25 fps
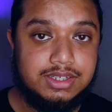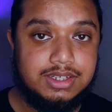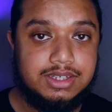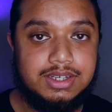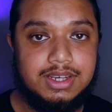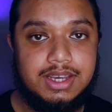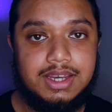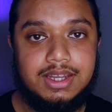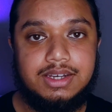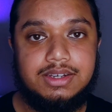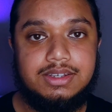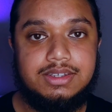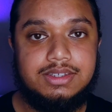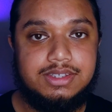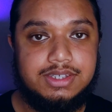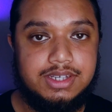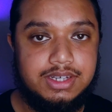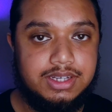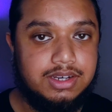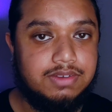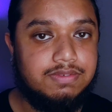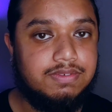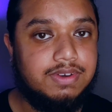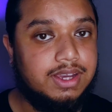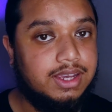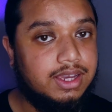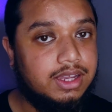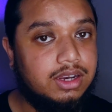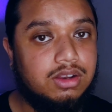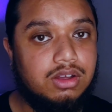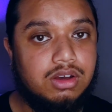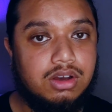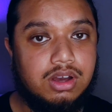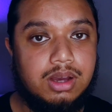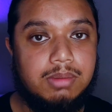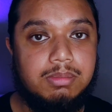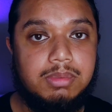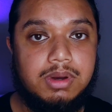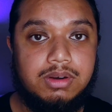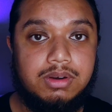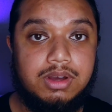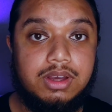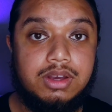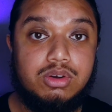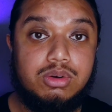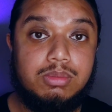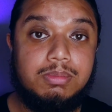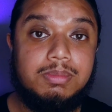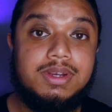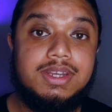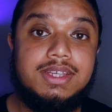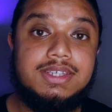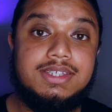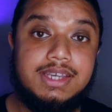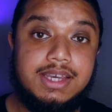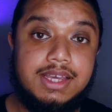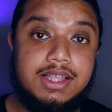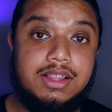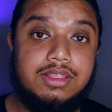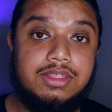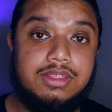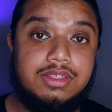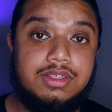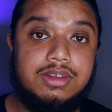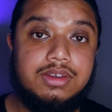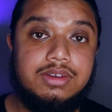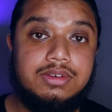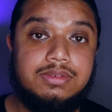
can signify a lot about a company's health.